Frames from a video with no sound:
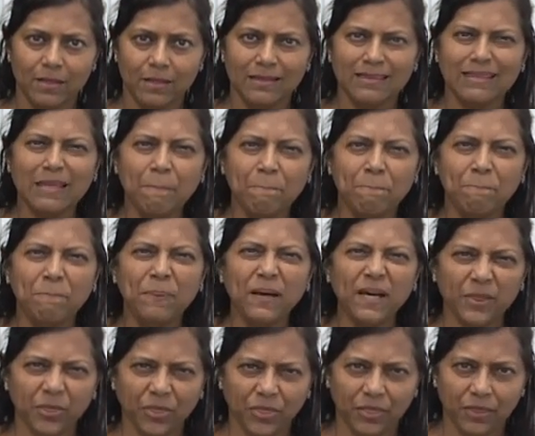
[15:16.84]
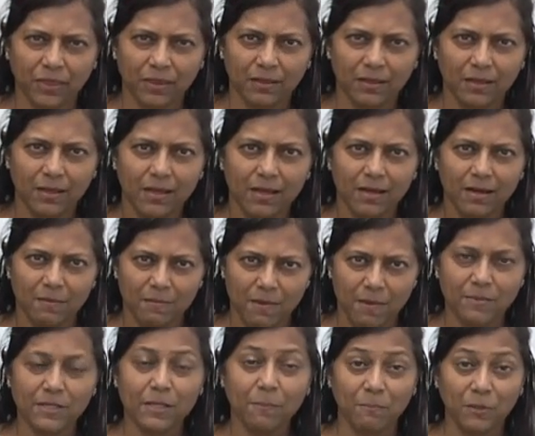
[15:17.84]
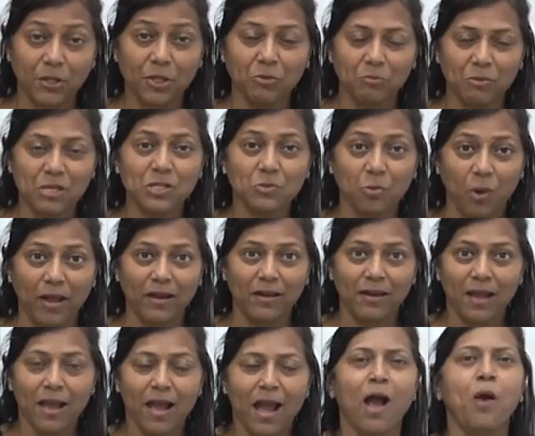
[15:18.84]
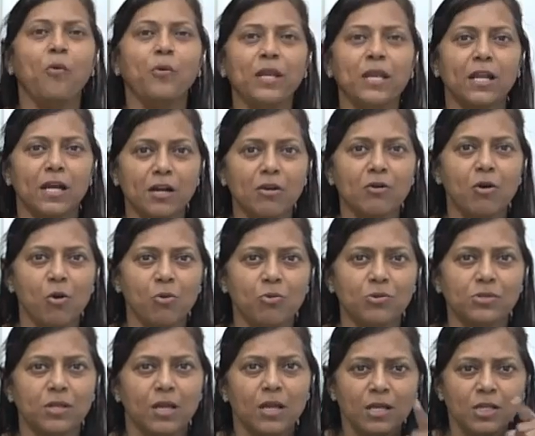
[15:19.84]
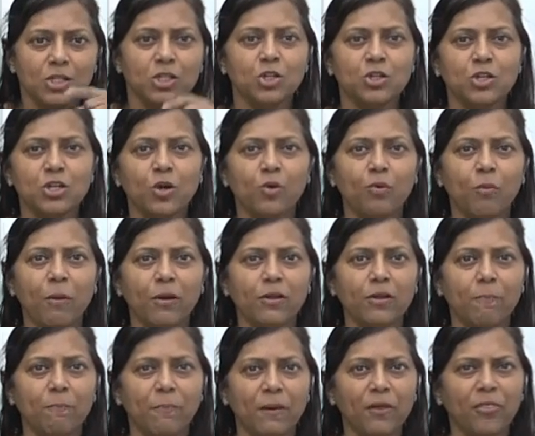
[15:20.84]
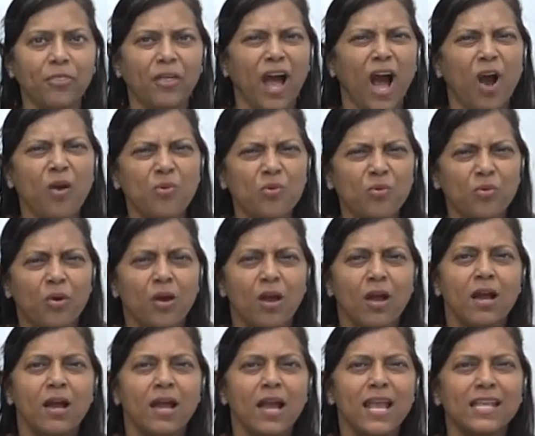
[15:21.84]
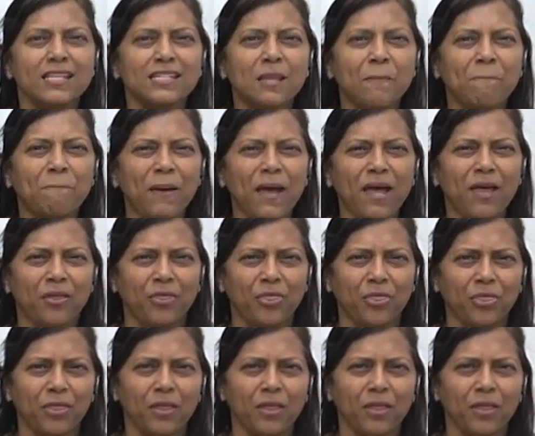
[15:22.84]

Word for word: The birth. Remember the birth means what? How it arose. Do you know about your birth? How you it's the birth.